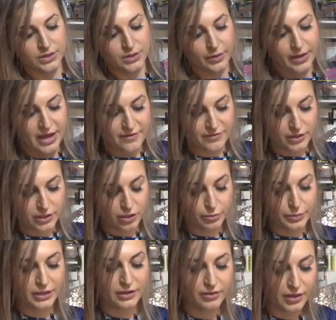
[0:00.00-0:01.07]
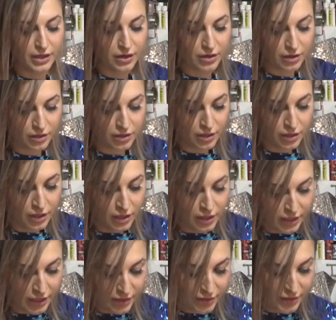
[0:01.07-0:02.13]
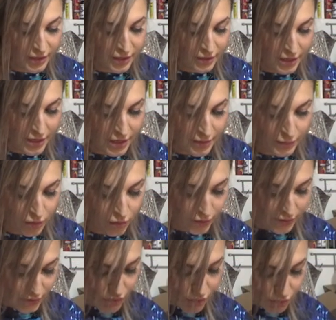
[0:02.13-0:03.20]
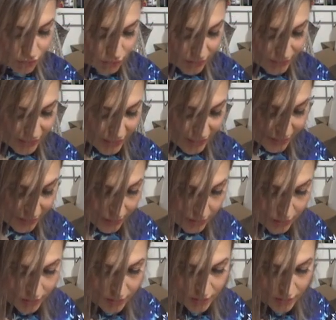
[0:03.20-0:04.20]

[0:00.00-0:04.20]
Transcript: So I have a little bit in there, and then I'm going to lay